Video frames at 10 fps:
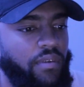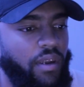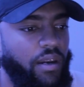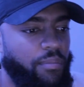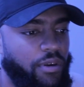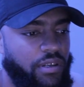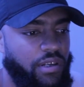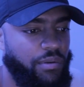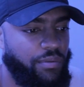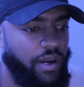Hey, bro,
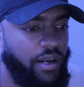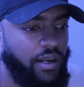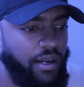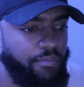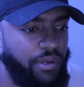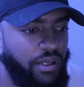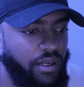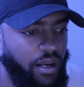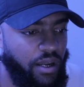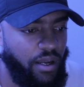she was rocking that
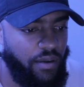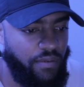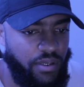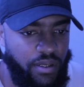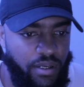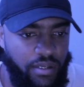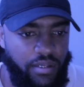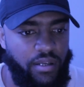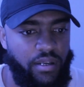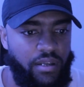bitch. I can't even sit here and
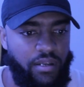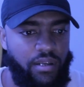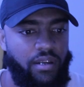stunt.